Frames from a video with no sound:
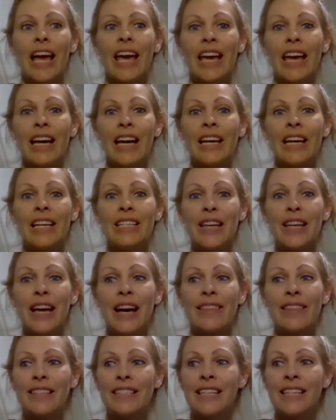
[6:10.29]
And
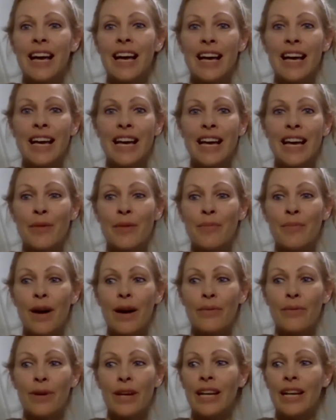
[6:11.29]
at the time,
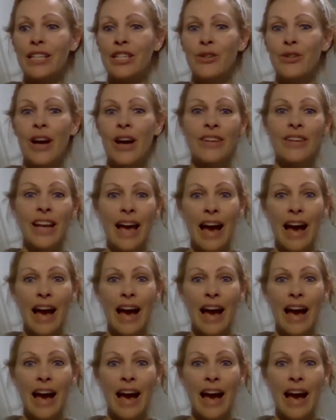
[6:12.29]
we had to drive an